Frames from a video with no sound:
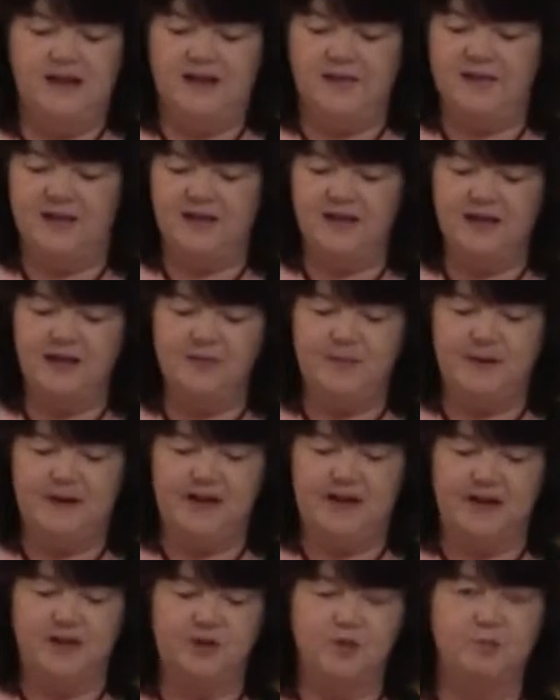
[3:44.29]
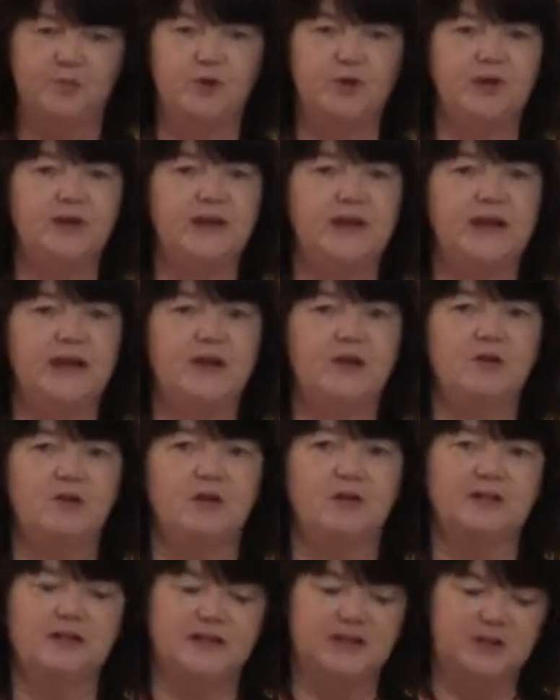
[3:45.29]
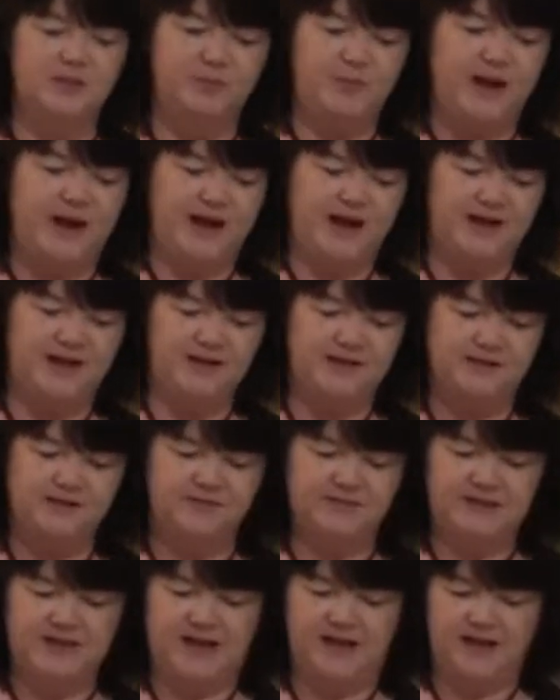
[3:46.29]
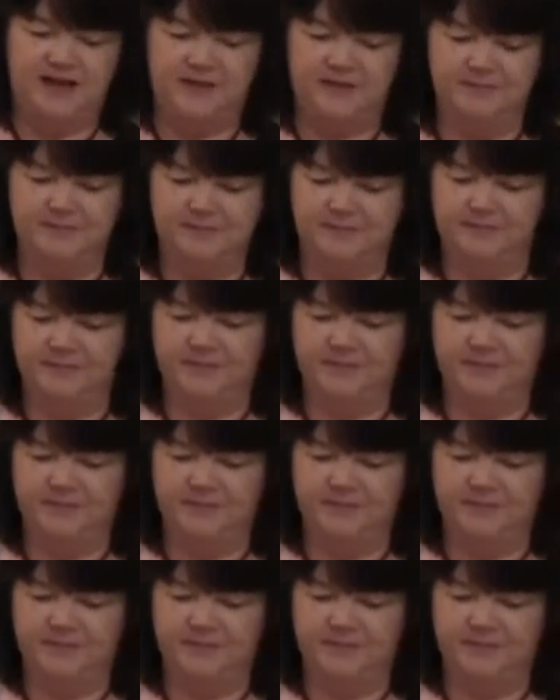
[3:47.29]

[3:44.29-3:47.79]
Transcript: Then he began to put the acorns into piles of 10.